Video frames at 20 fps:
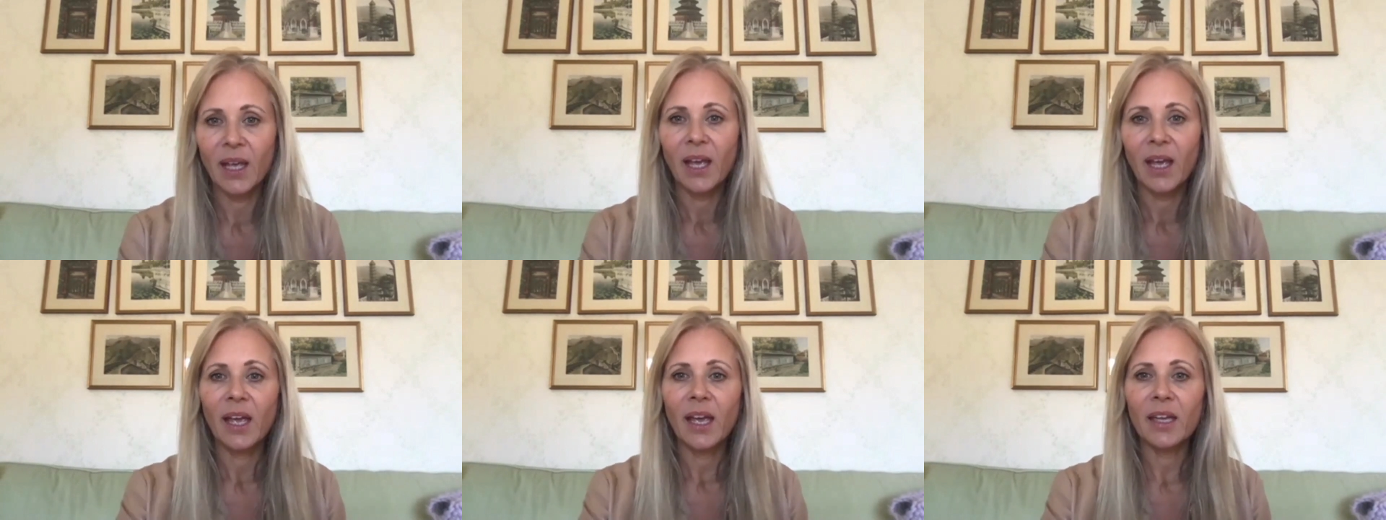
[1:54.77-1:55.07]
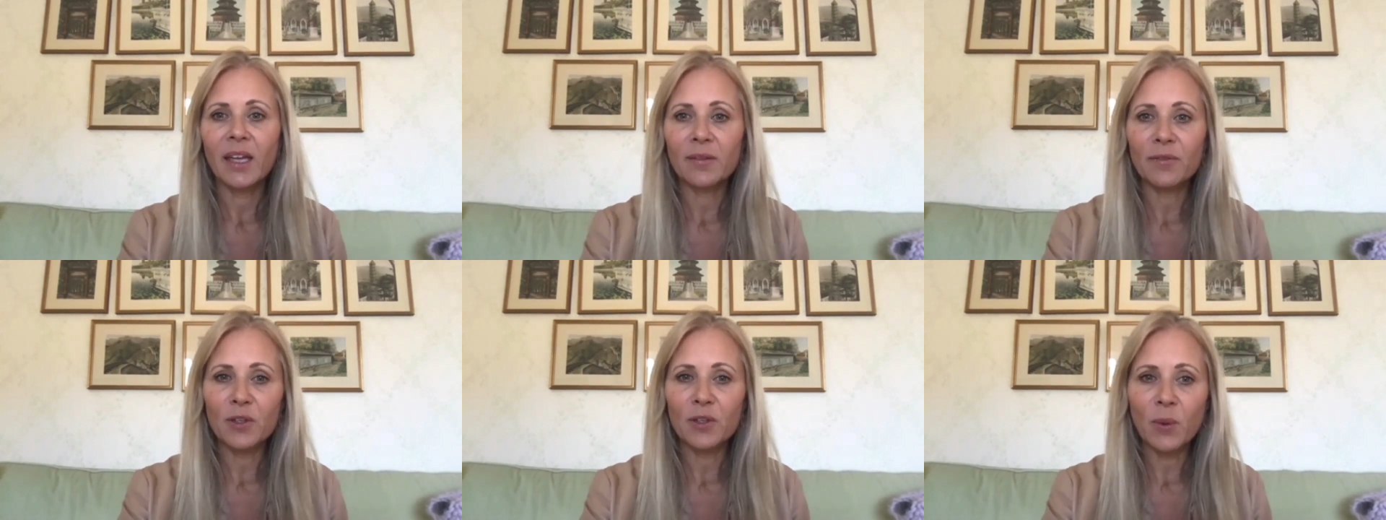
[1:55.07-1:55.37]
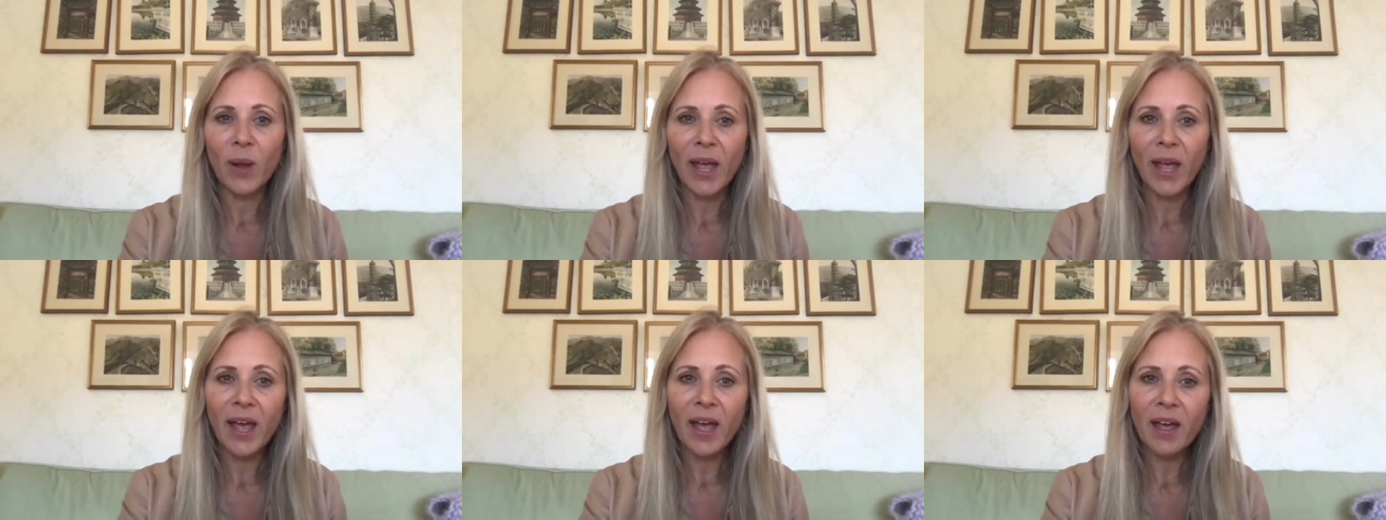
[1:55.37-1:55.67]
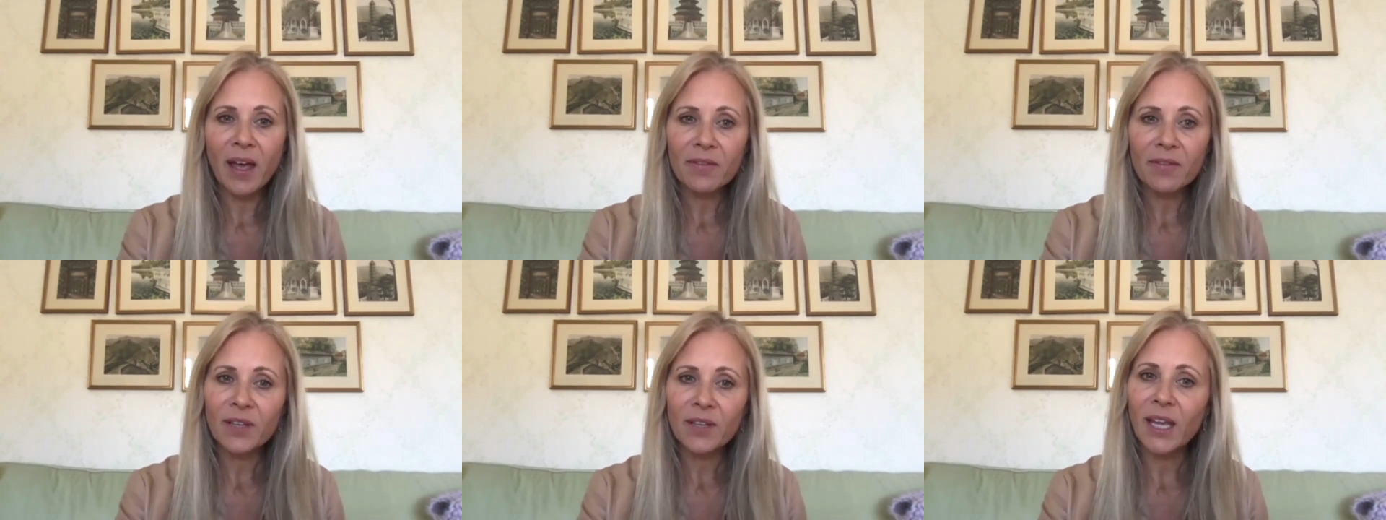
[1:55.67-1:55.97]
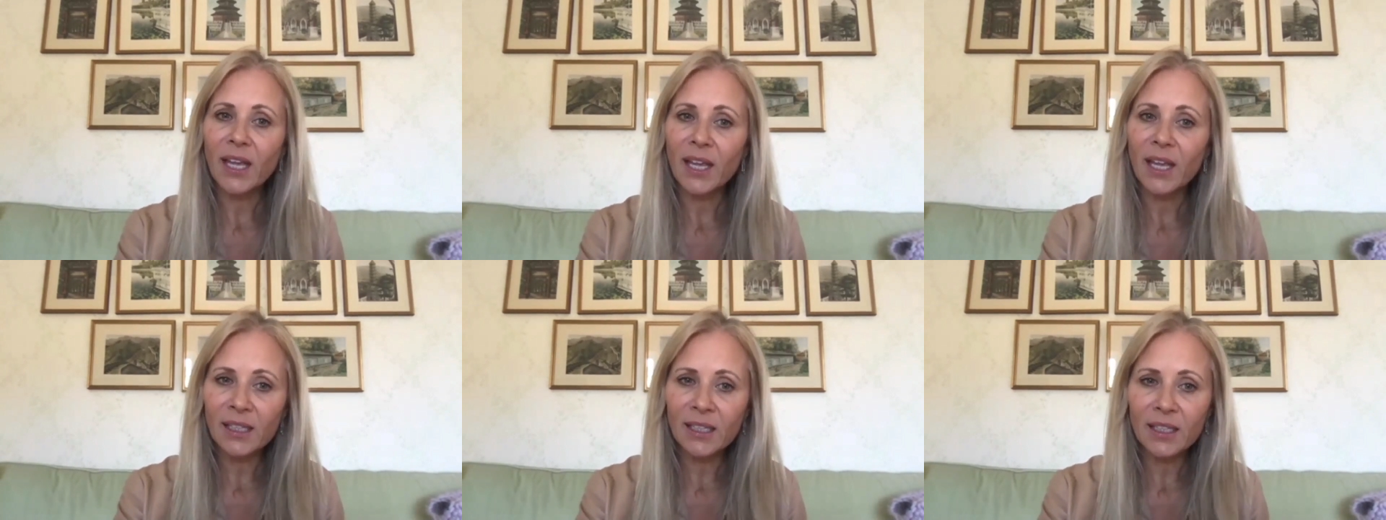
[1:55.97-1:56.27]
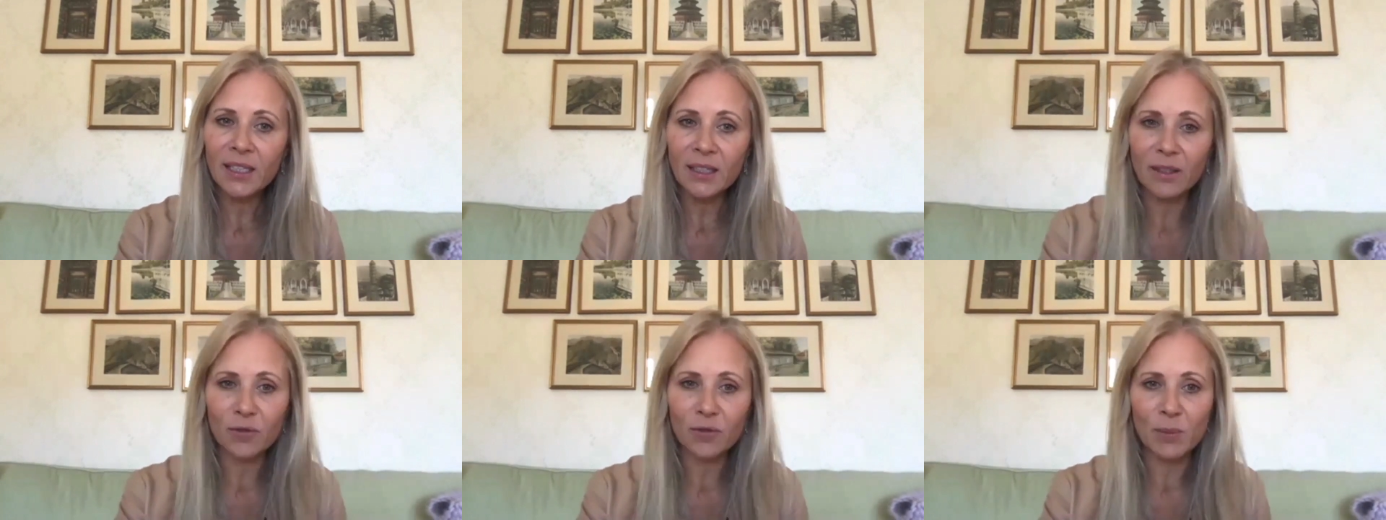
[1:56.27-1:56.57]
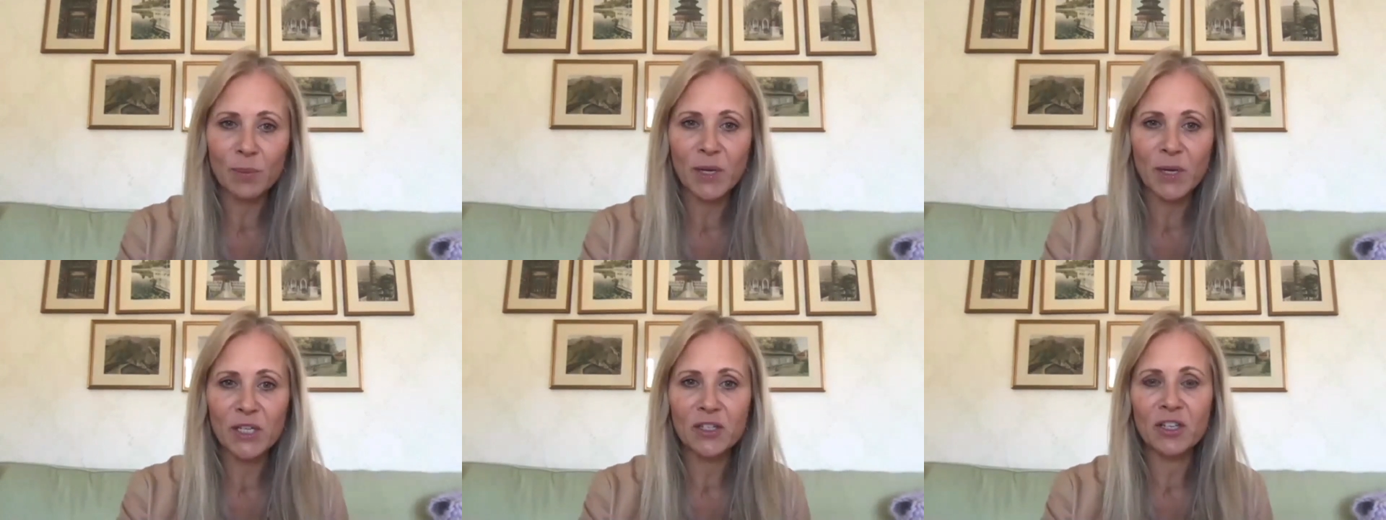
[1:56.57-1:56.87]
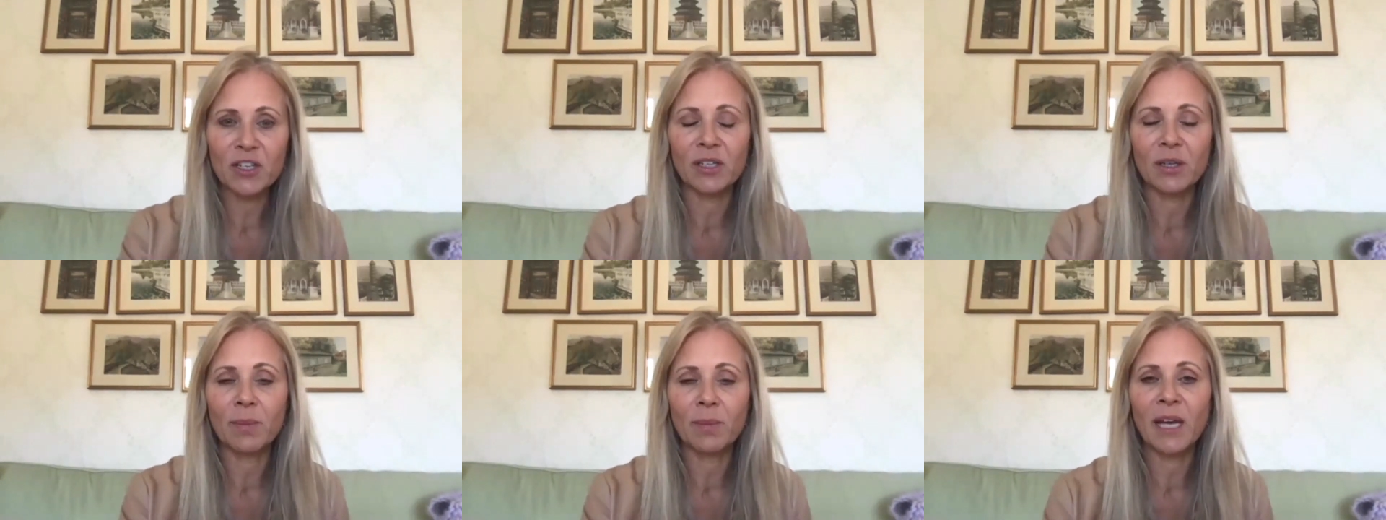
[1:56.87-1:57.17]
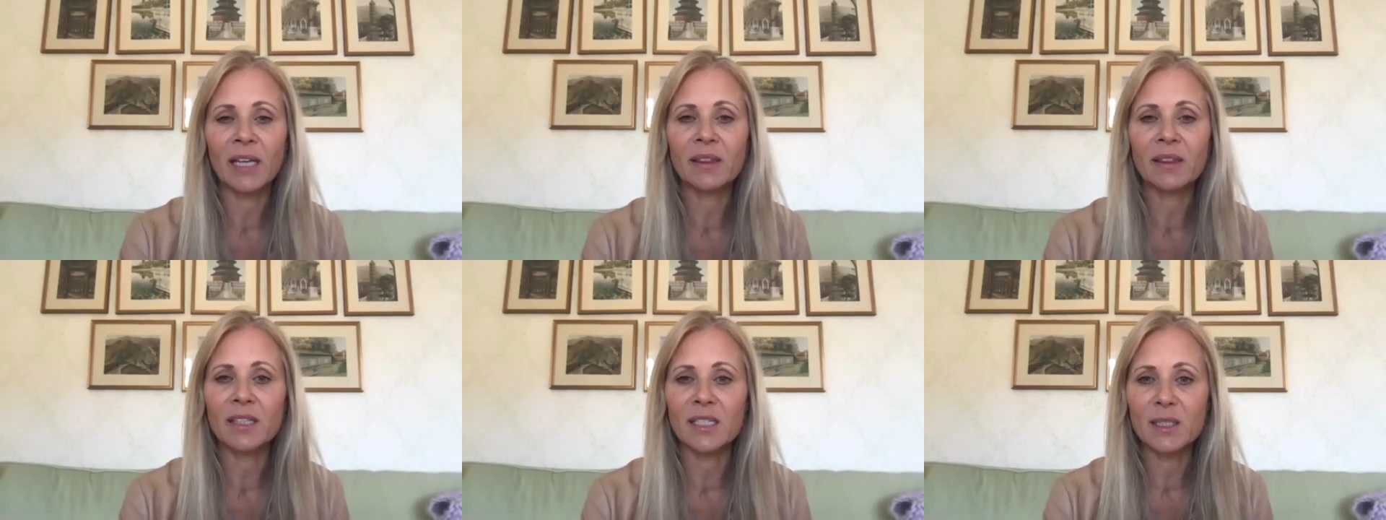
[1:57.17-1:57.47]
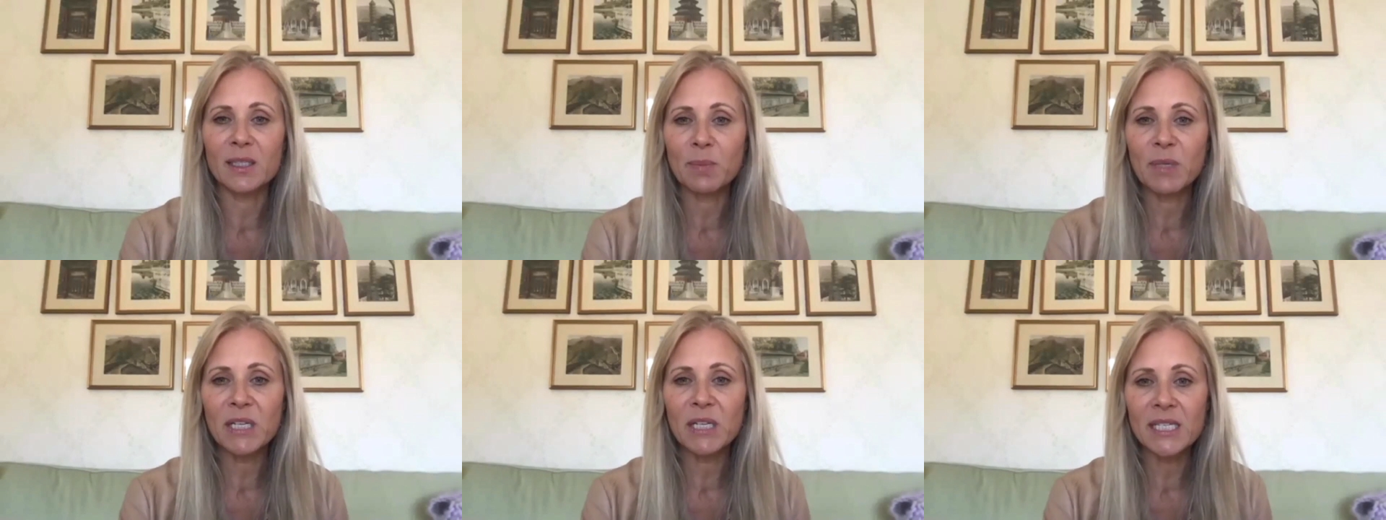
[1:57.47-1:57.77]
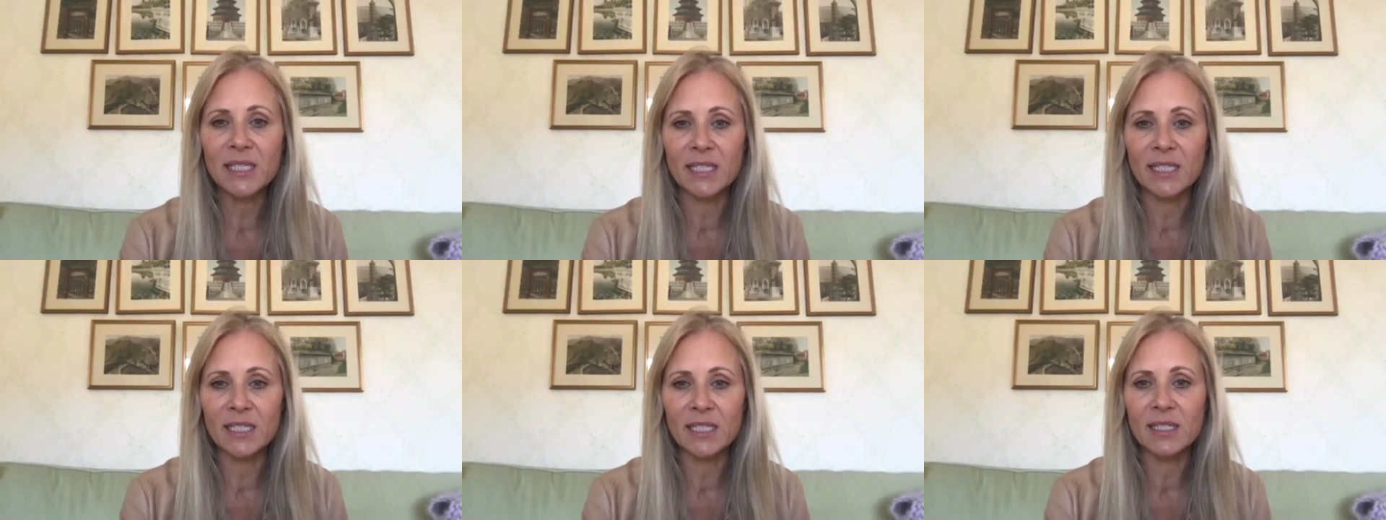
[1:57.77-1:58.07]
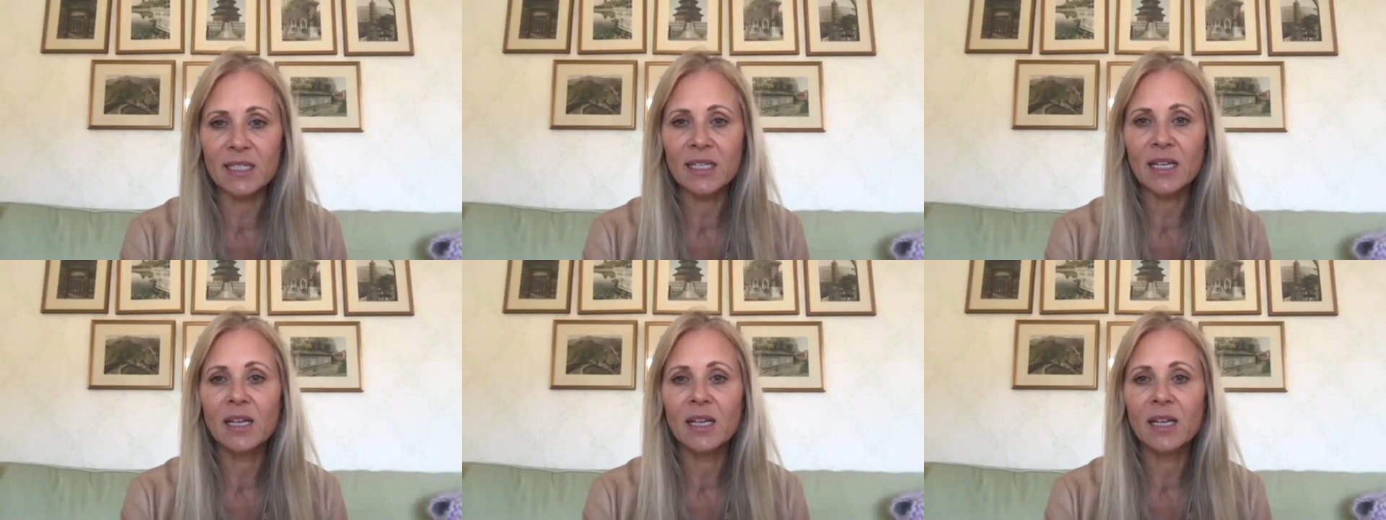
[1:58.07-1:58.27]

And if you have any information about these pieces,